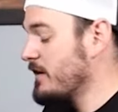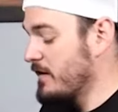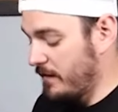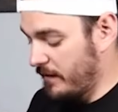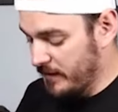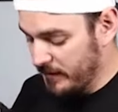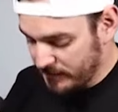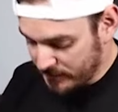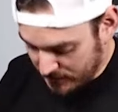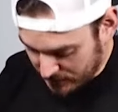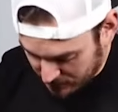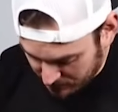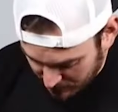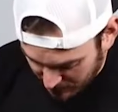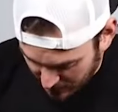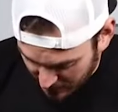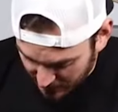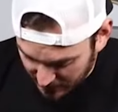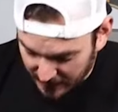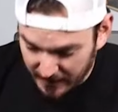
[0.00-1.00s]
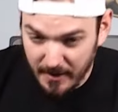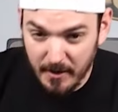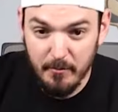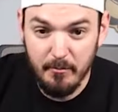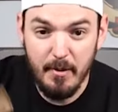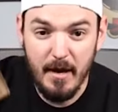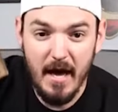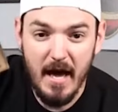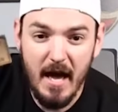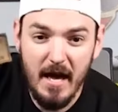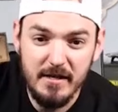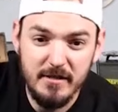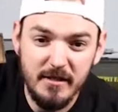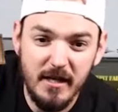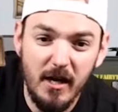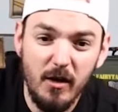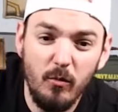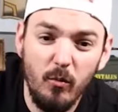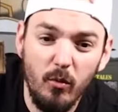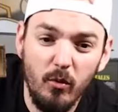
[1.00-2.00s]
This is my patch
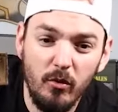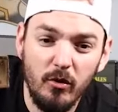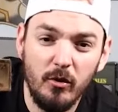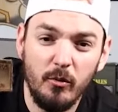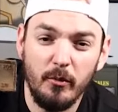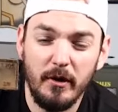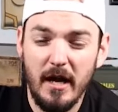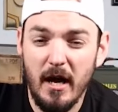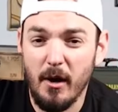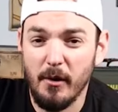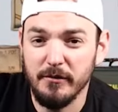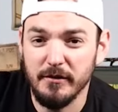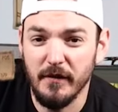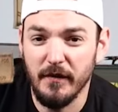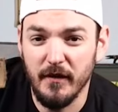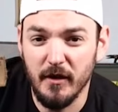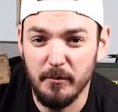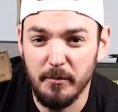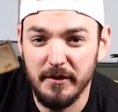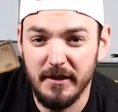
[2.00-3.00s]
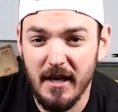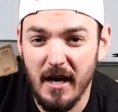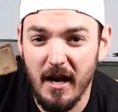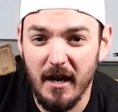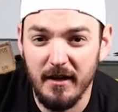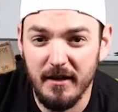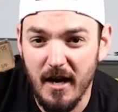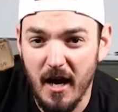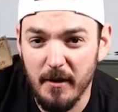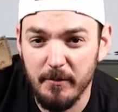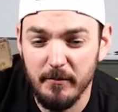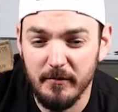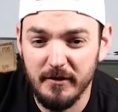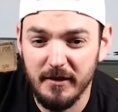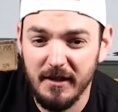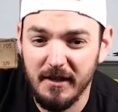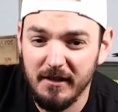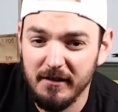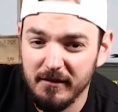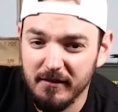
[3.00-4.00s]
I wore when I was in 3rd Battalion 9th
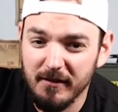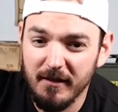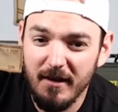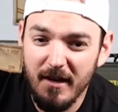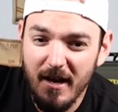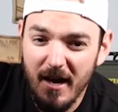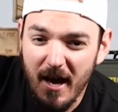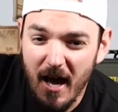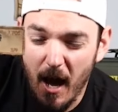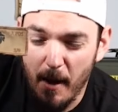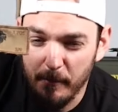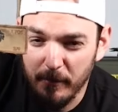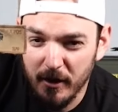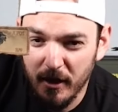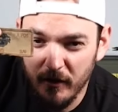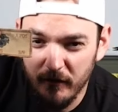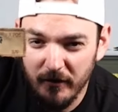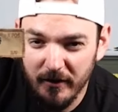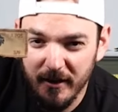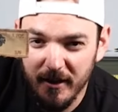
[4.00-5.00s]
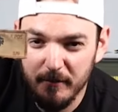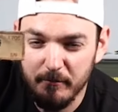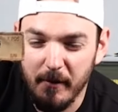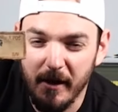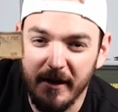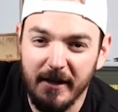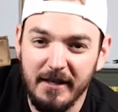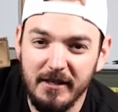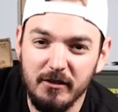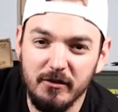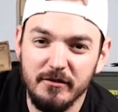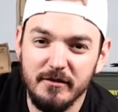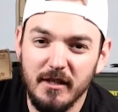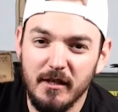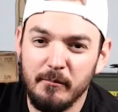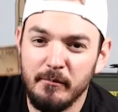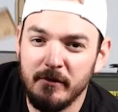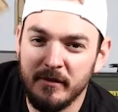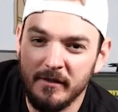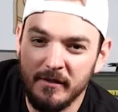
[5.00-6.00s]
Marines. I'm covering up my kill
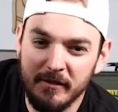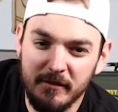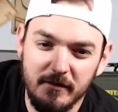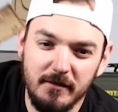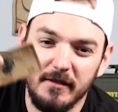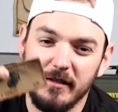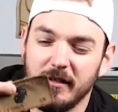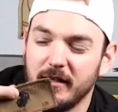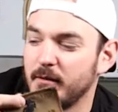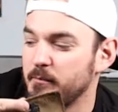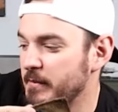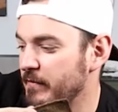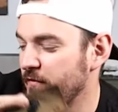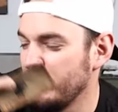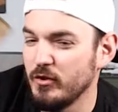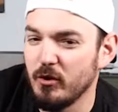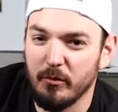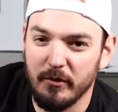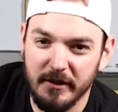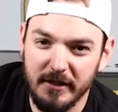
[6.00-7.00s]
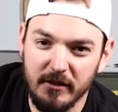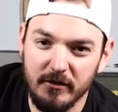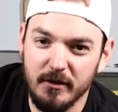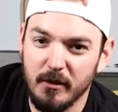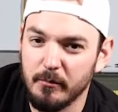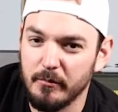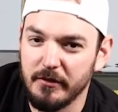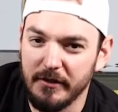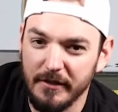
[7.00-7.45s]
number. Um, if you know what a kill number